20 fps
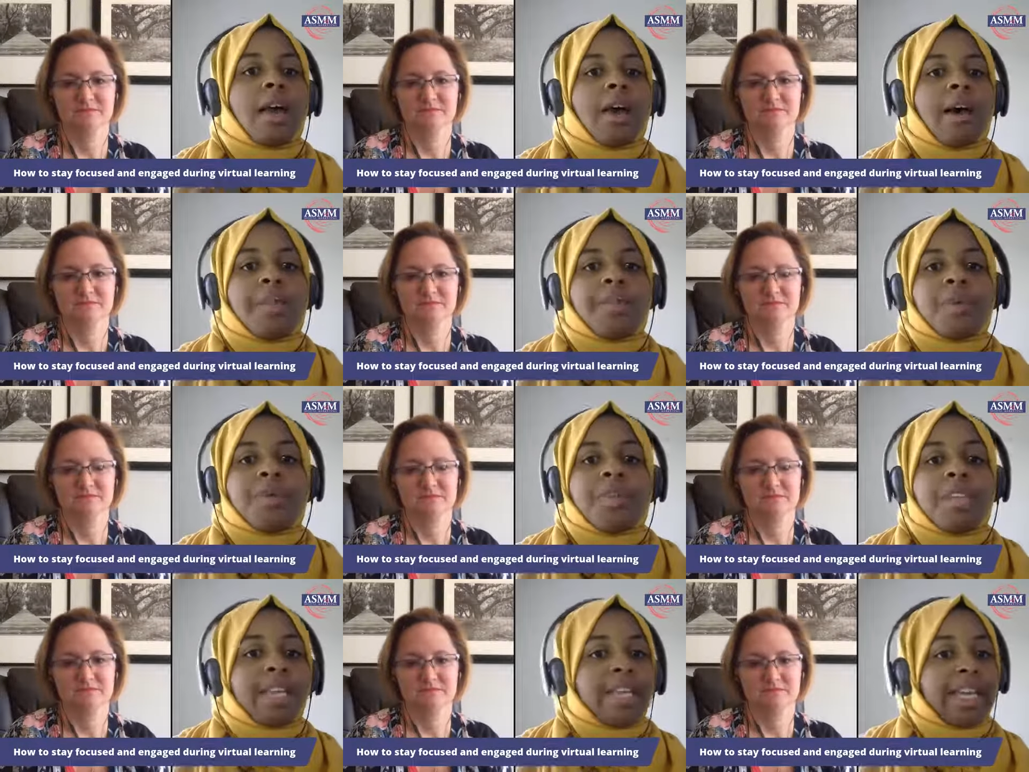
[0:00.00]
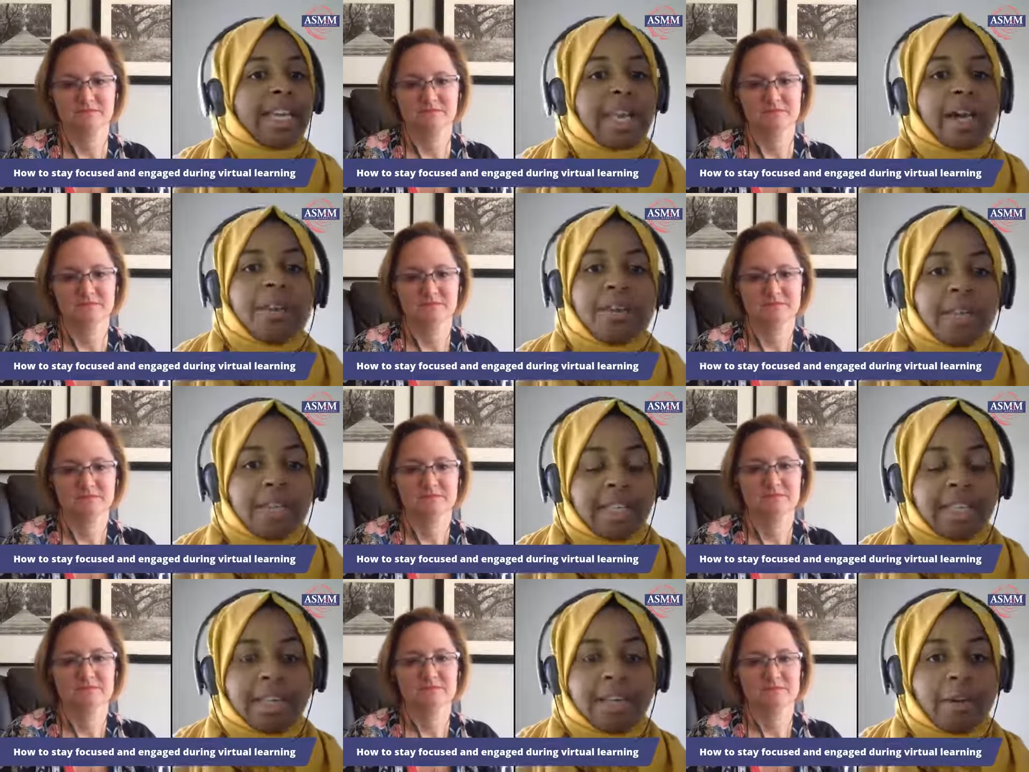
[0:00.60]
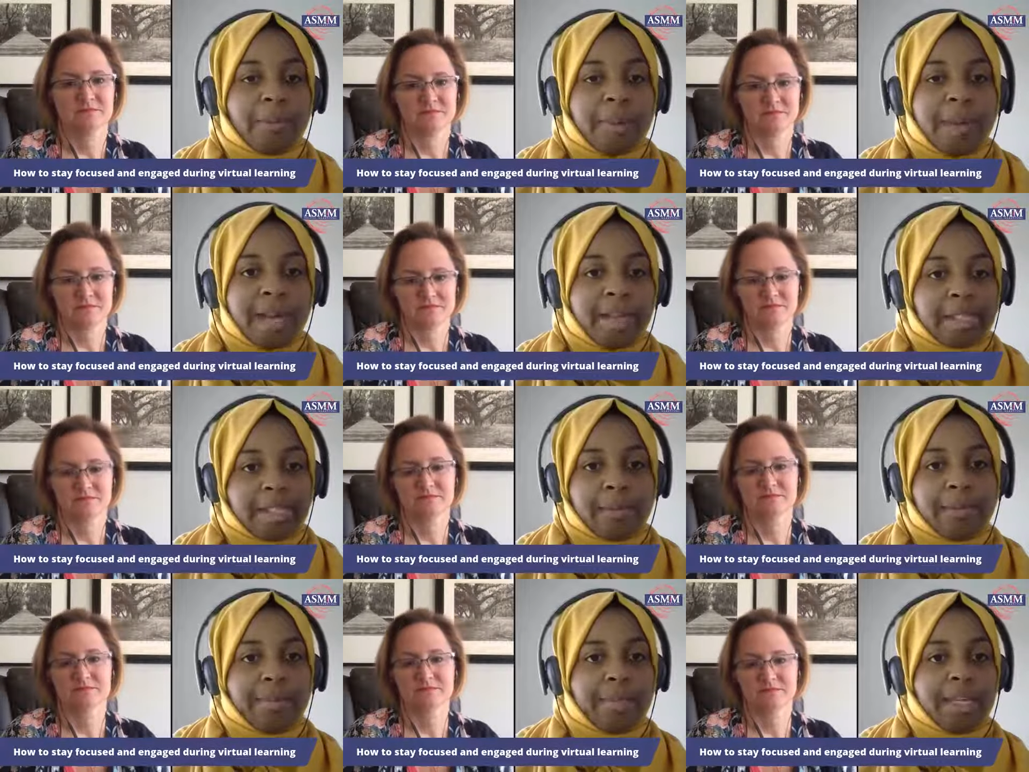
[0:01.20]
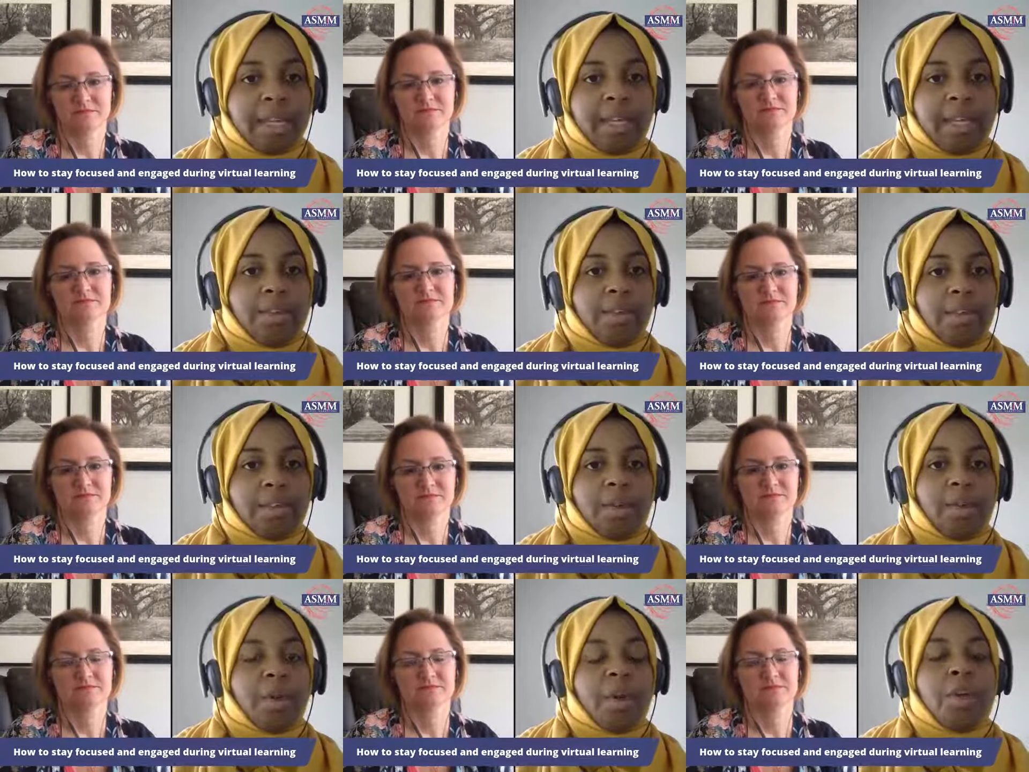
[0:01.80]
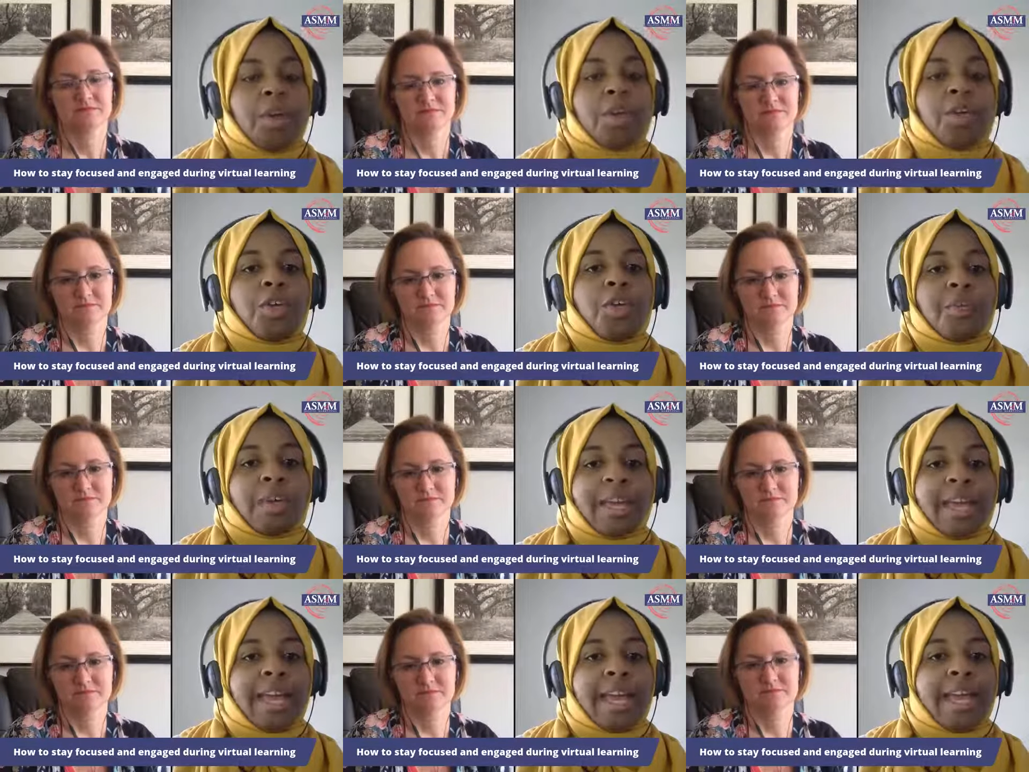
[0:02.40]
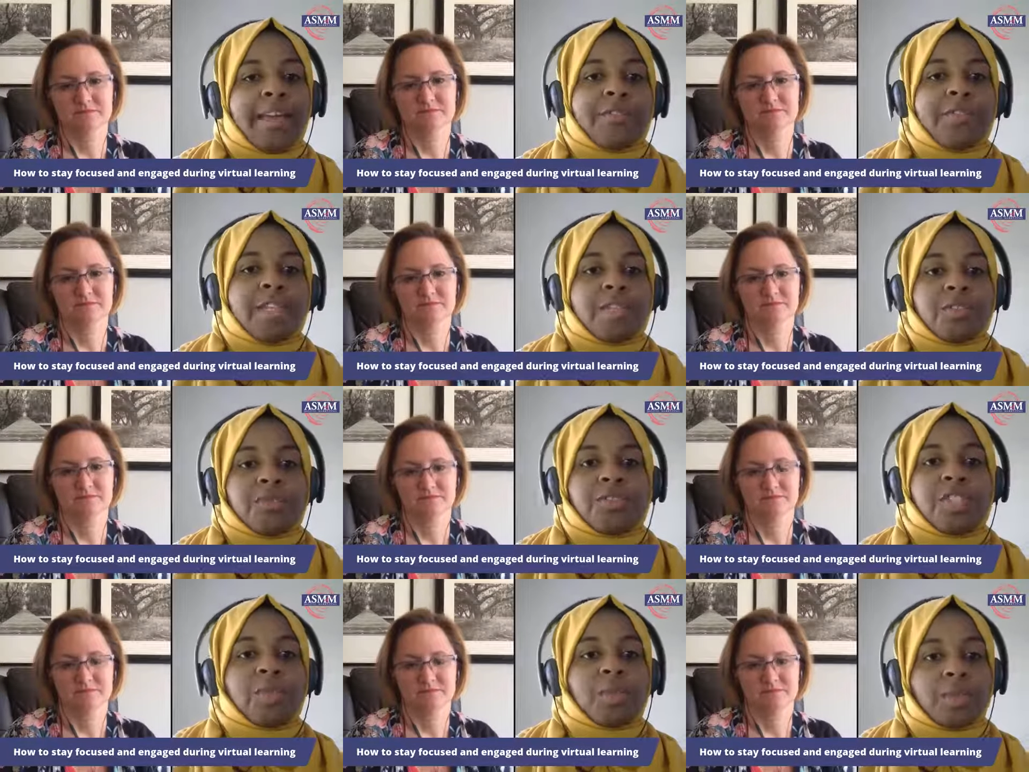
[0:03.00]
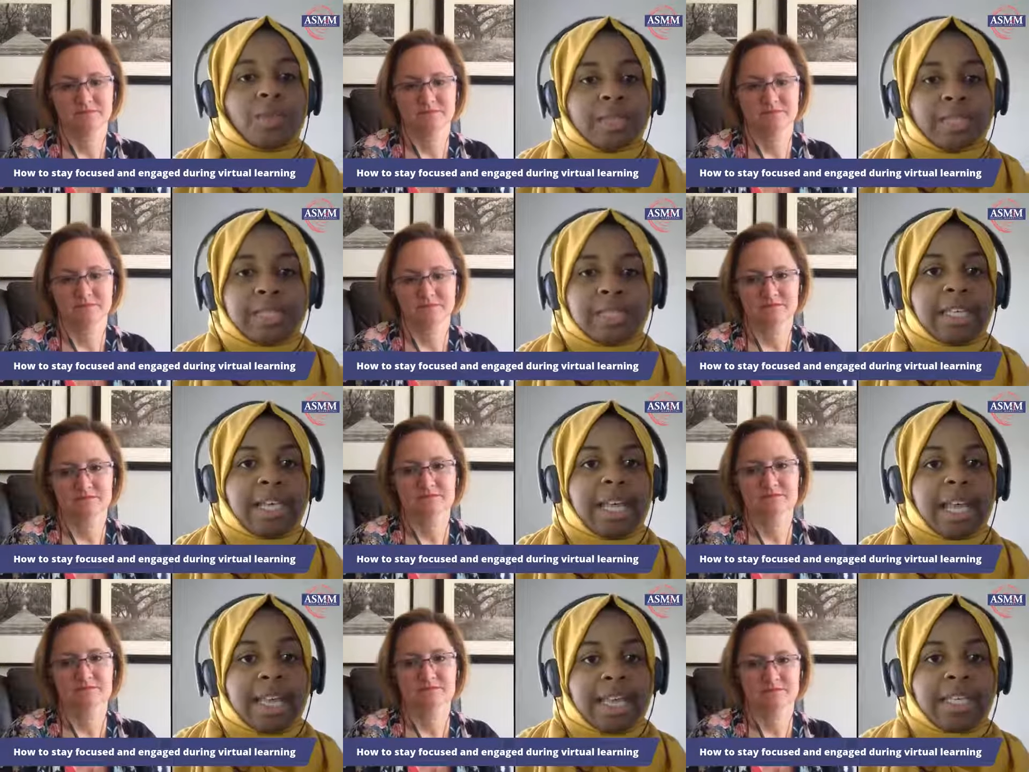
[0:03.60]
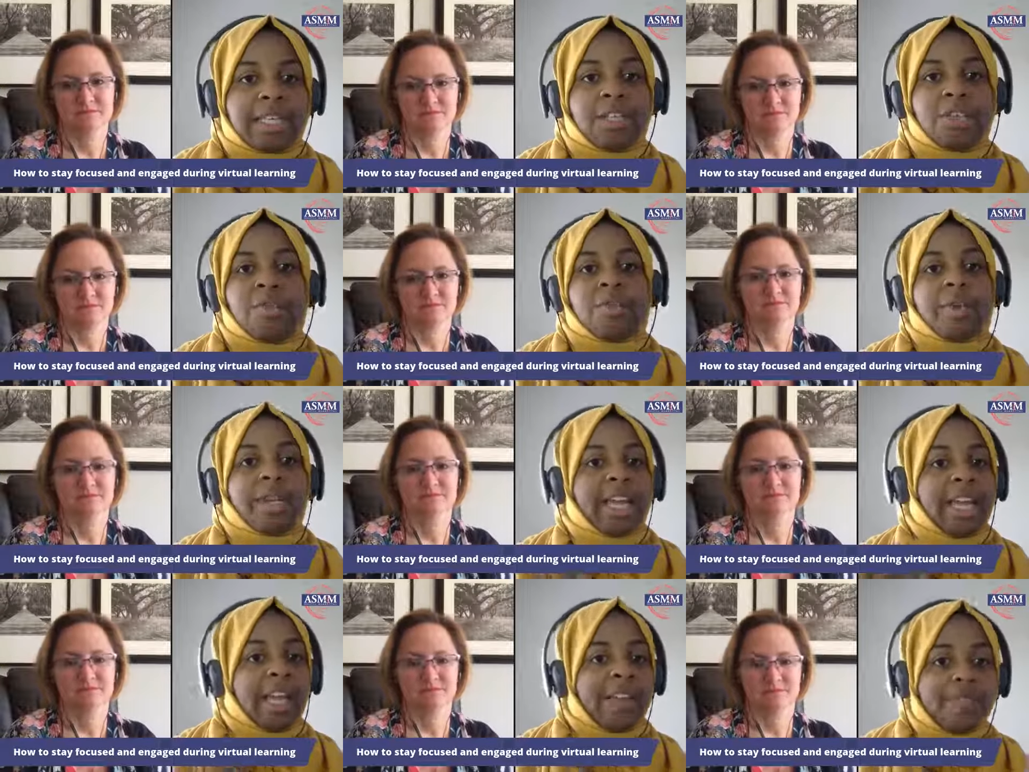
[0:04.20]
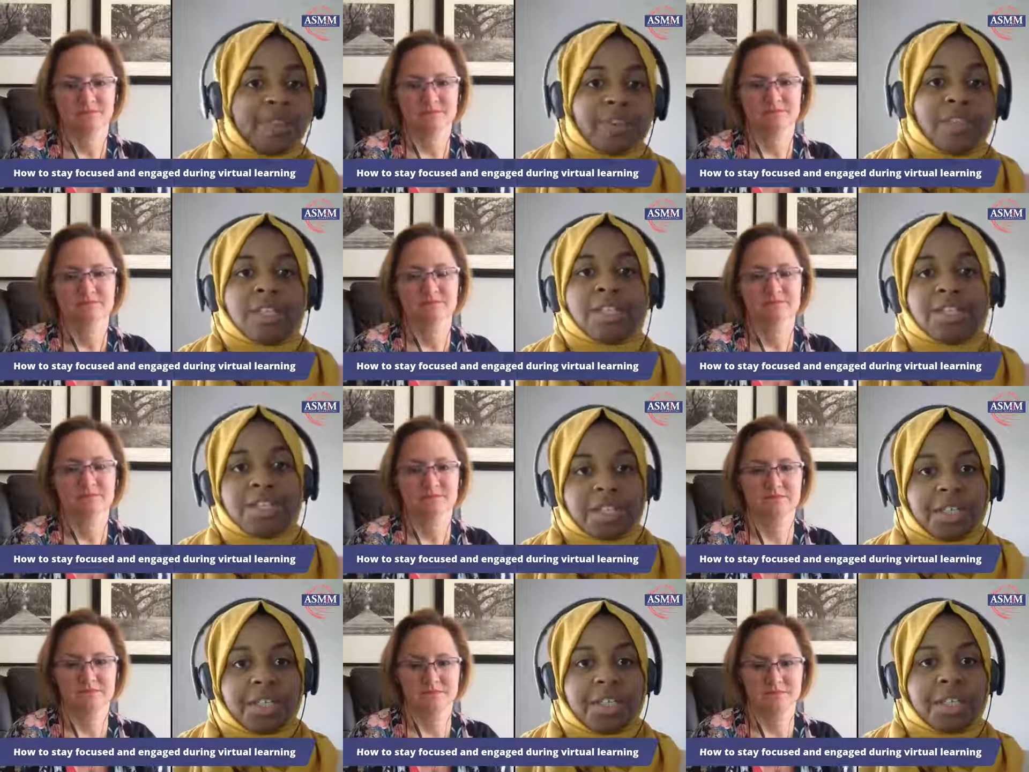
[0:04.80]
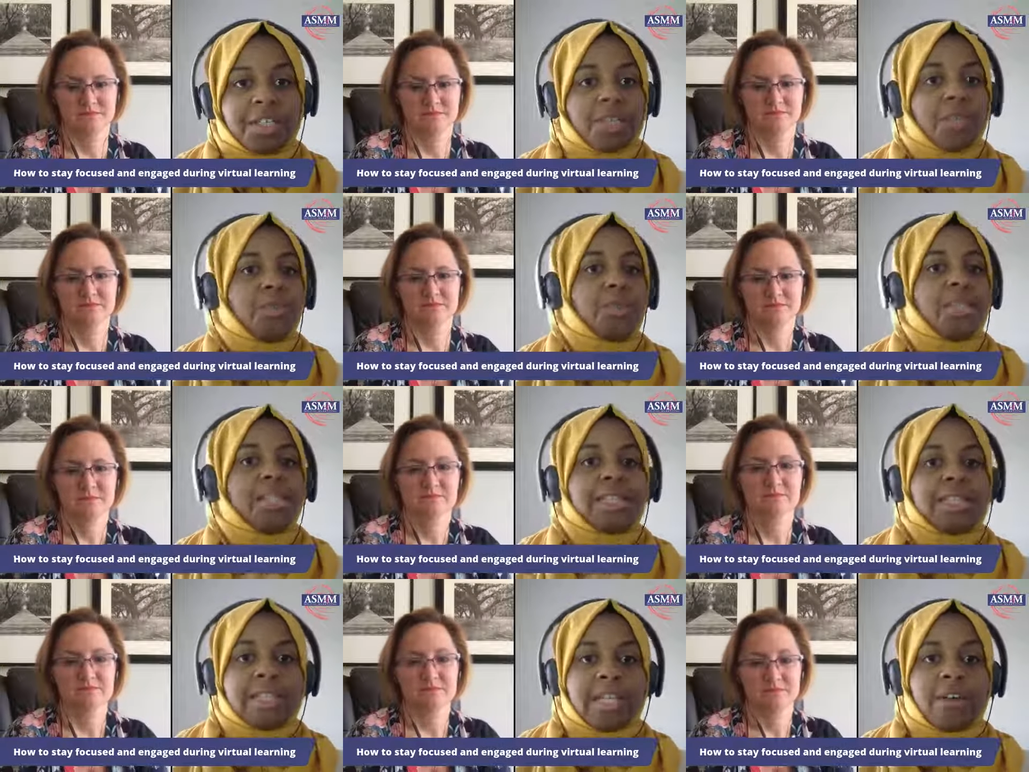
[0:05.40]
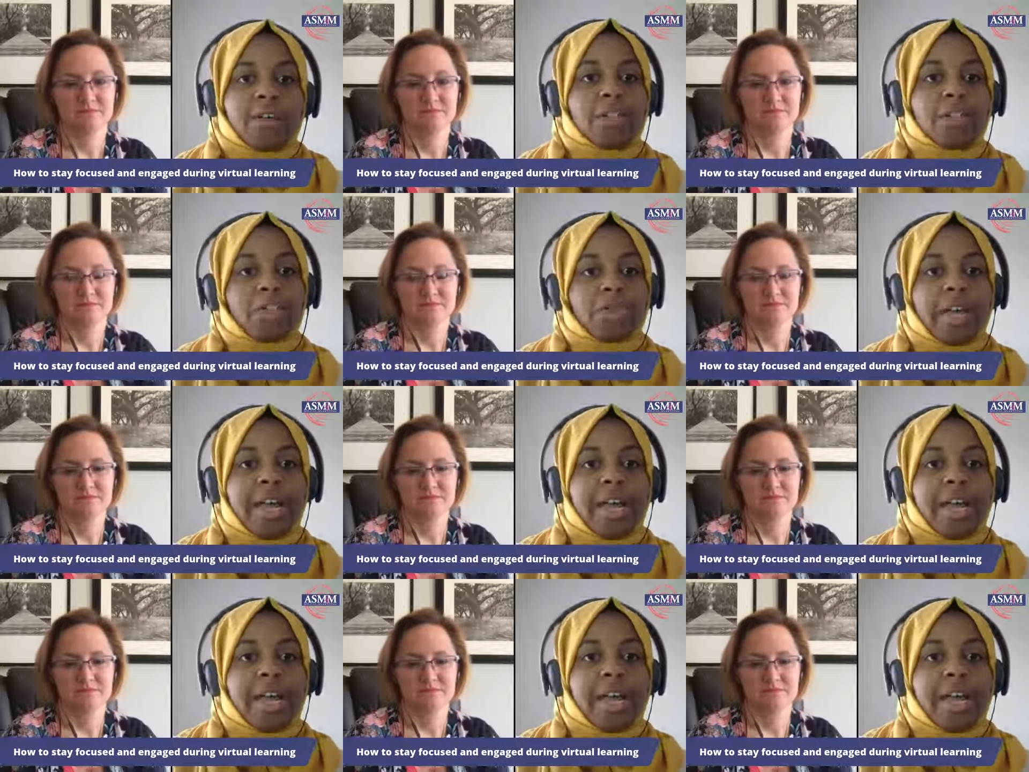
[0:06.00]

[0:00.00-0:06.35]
Speaker 1: um, you need a calculator possibly you know you want to have these resources handy you want to have your agenda so you can stay on